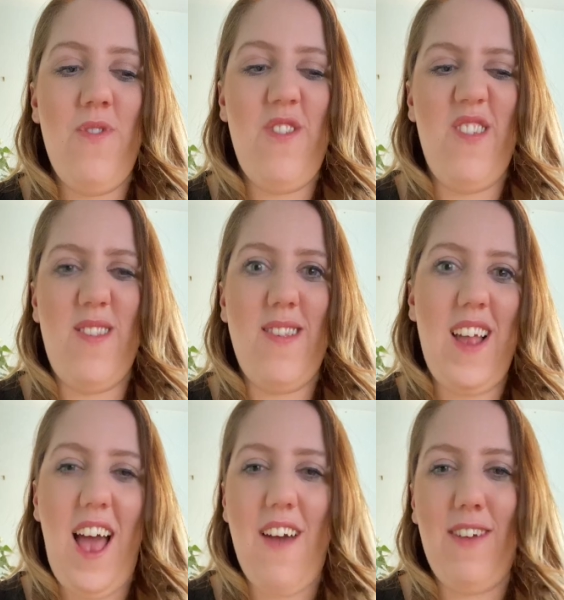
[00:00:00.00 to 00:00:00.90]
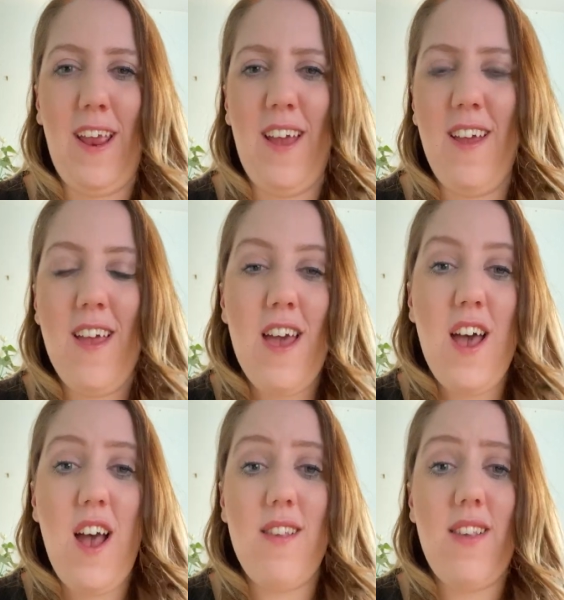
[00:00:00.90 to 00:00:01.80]
just having a
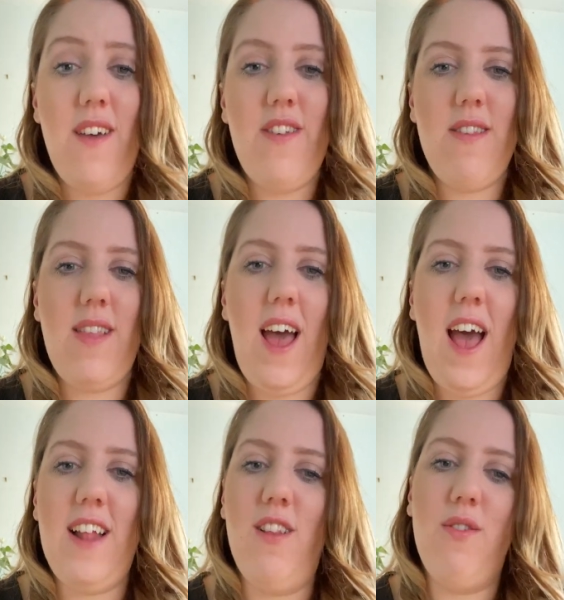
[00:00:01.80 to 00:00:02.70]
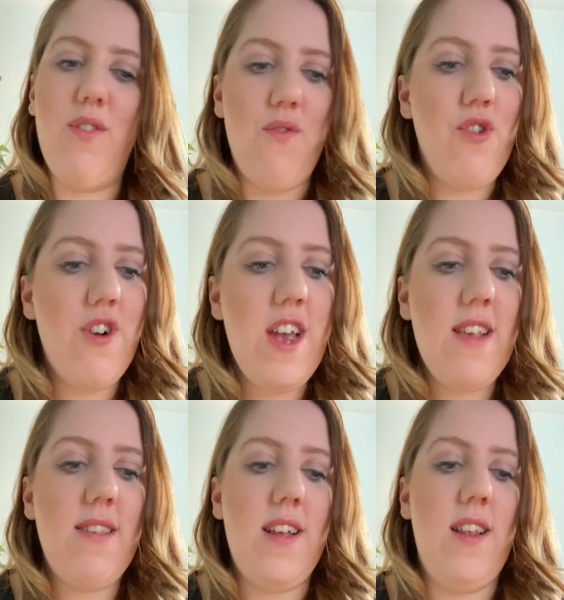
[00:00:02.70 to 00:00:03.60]
service that had lots of
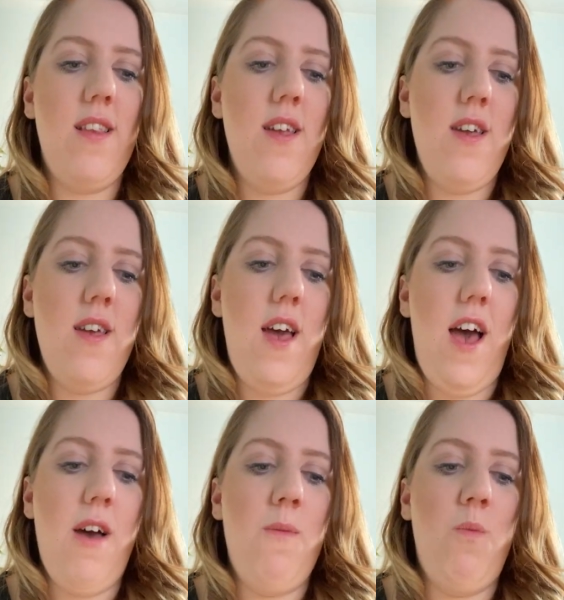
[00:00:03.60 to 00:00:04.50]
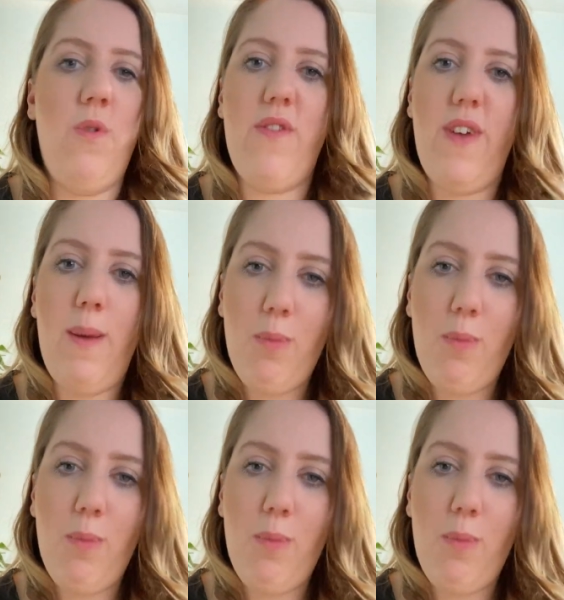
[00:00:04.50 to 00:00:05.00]
choice and was very